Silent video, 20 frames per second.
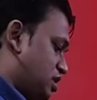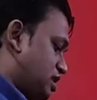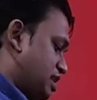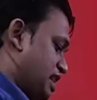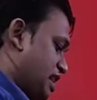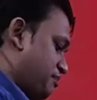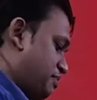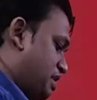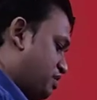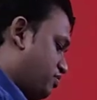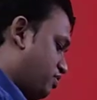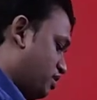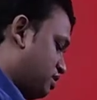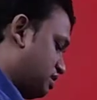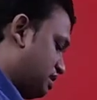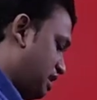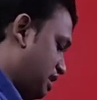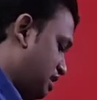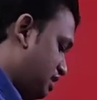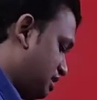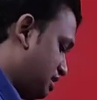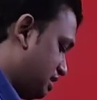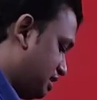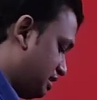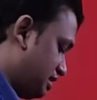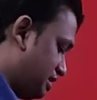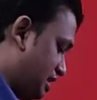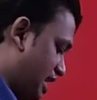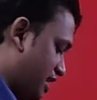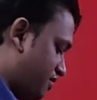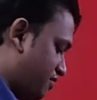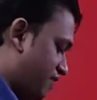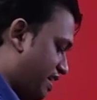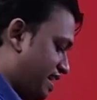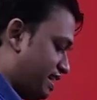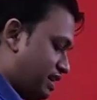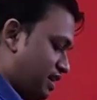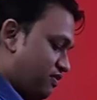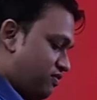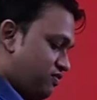Coming for the
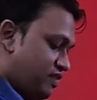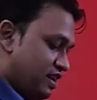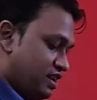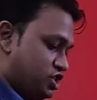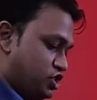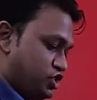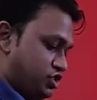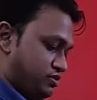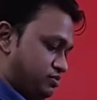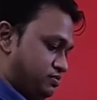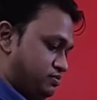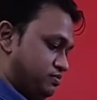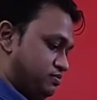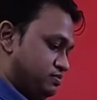cervical flexion.